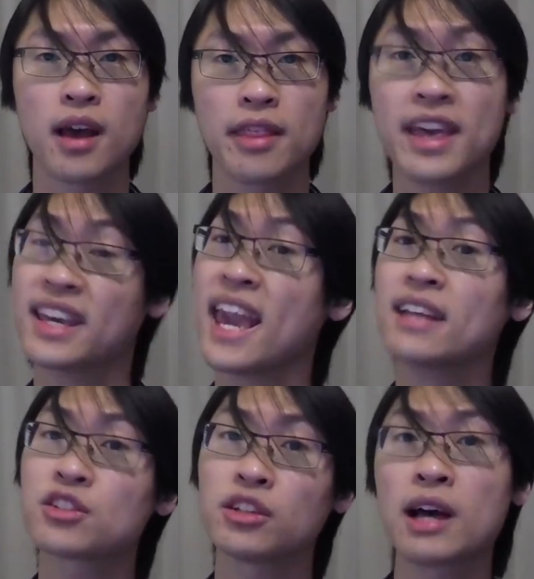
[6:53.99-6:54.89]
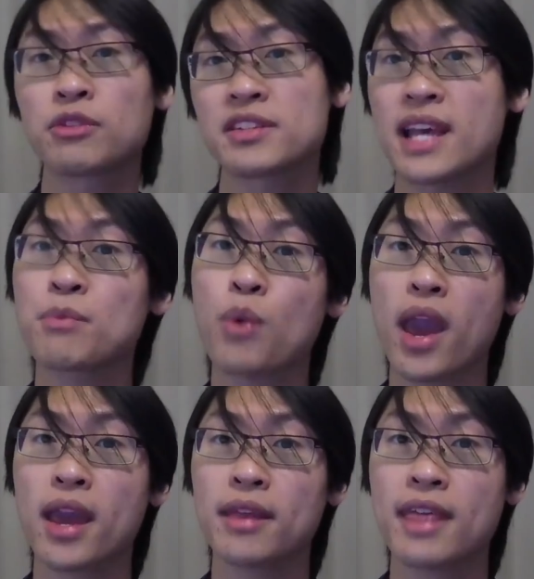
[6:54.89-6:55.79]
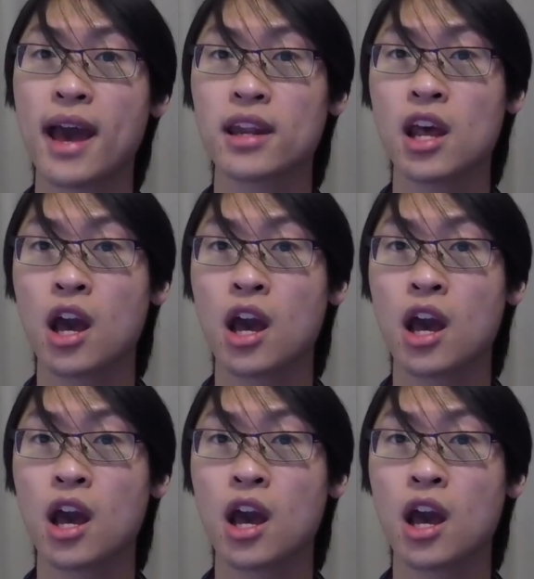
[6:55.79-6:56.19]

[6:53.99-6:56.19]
They cancel out the same way that